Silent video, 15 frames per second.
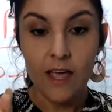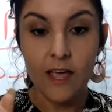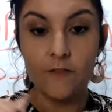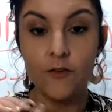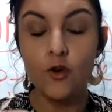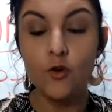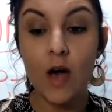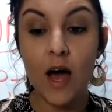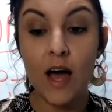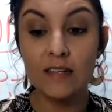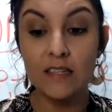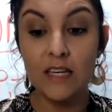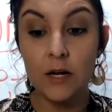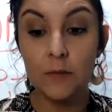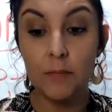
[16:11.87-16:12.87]
If you
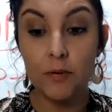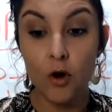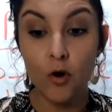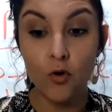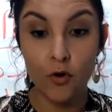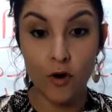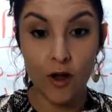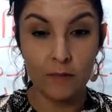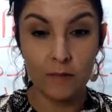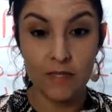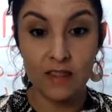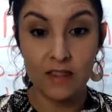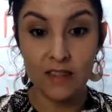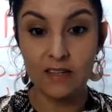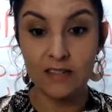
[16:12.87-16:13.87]
guys need programs
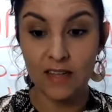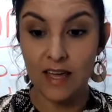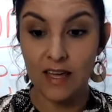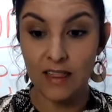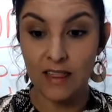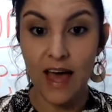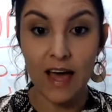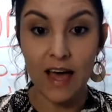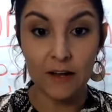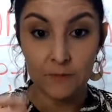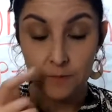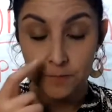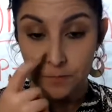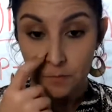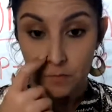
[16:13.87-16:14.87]
and things like that,
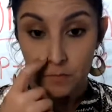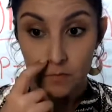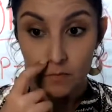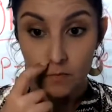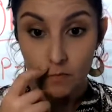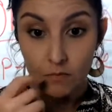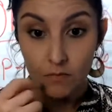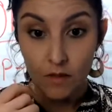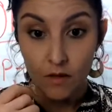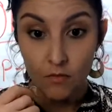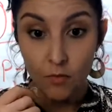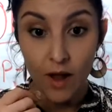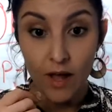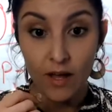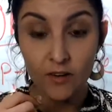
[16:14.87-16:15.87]

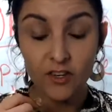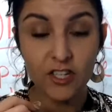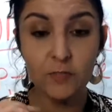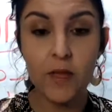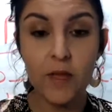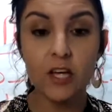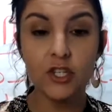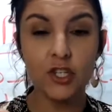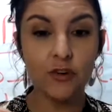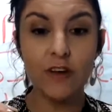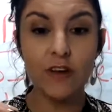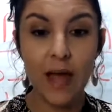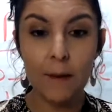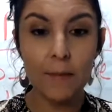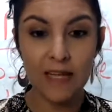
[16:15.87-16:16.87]
right? Just because you're
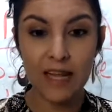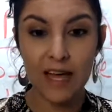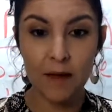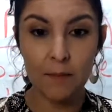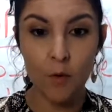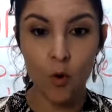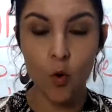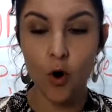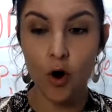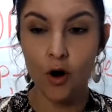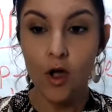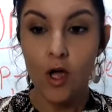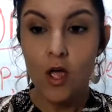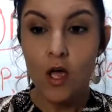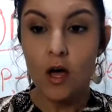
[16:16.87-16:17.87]
an MLM
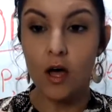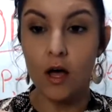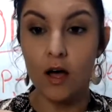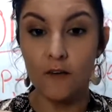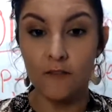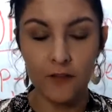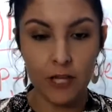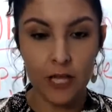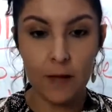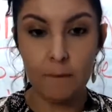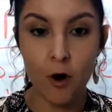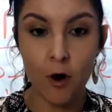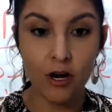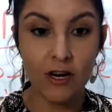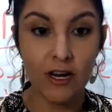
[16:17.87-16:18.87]
or affiliate
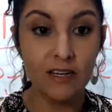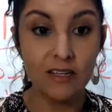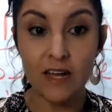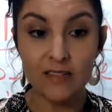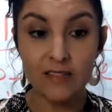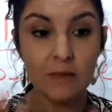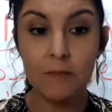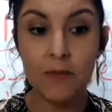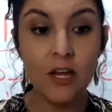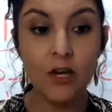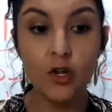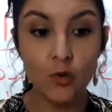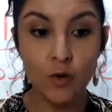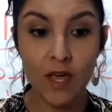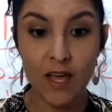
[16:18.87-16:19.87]
marketing doesn't mean
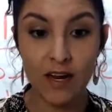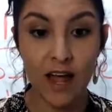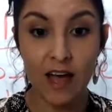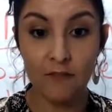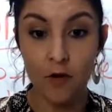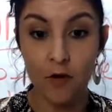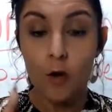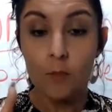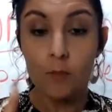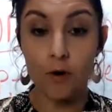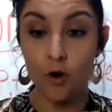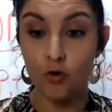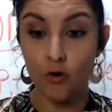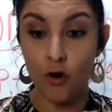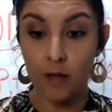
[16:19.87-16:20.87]
you can't have
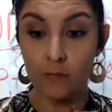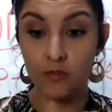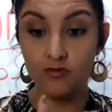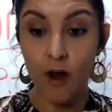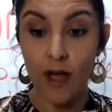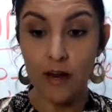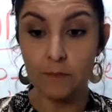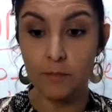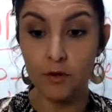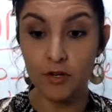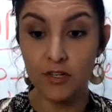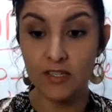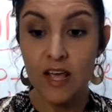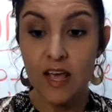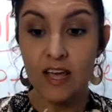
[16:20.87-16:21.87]
programs, write
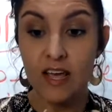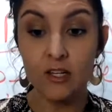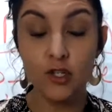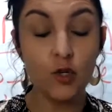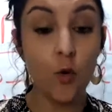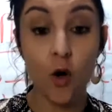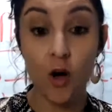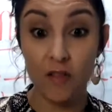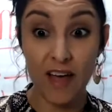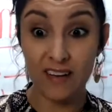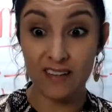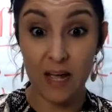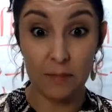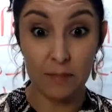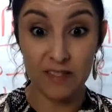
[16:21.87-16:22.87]
books, and do all
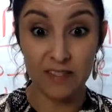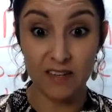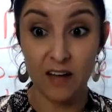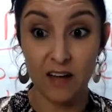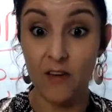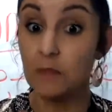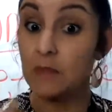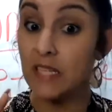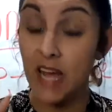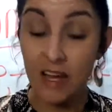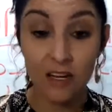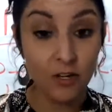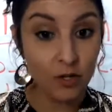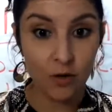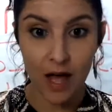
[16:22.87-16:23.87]
that type of stuff. I'm
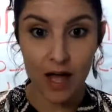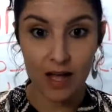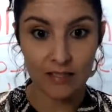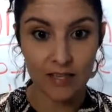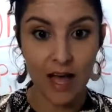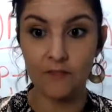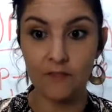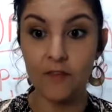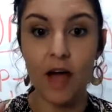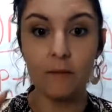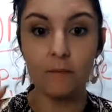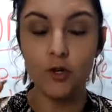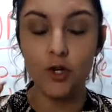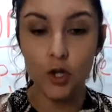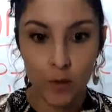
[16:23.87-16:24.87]
telling you guys,
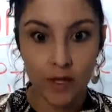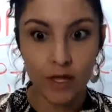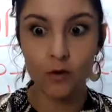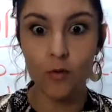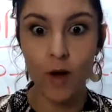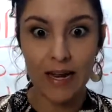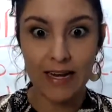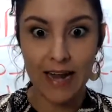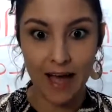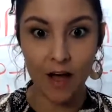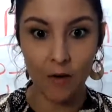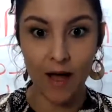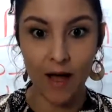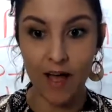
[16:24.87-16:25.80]
I'm doing it right now.